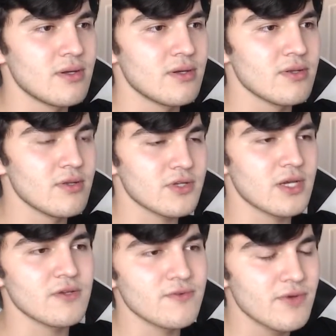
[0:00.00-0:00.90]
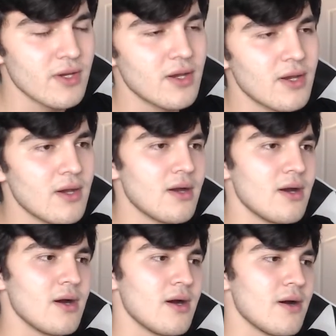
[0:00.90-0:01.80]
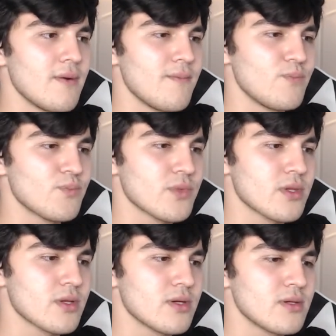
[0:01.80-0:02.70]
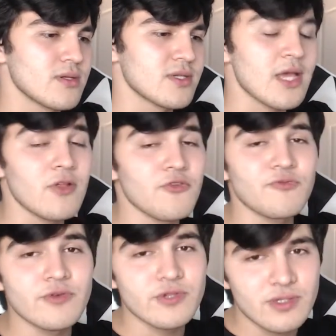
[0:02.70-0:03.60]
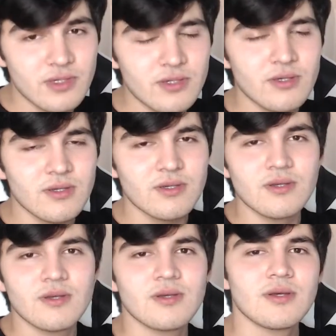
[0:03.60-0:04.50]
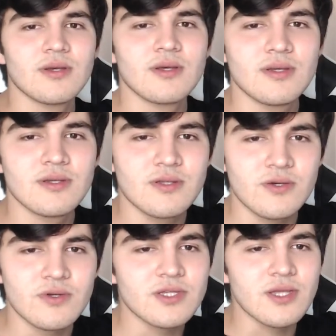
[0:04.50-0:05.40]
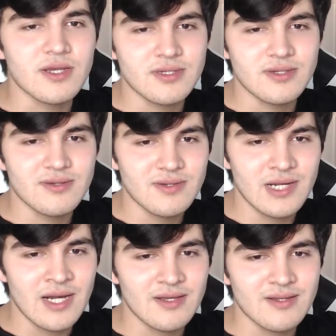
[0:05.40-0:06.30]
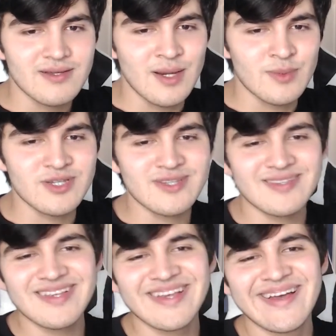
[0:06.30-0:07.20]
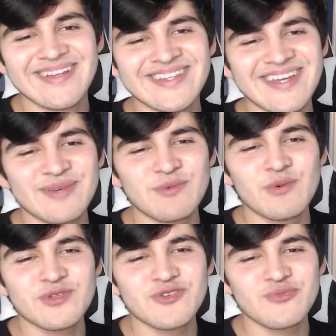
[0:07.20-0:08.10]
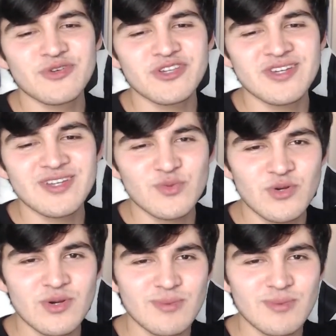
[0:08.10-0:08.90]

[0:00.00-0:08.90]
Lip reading: those kind of style of music. So it's nice. I'm just taking a moment to appreciate 21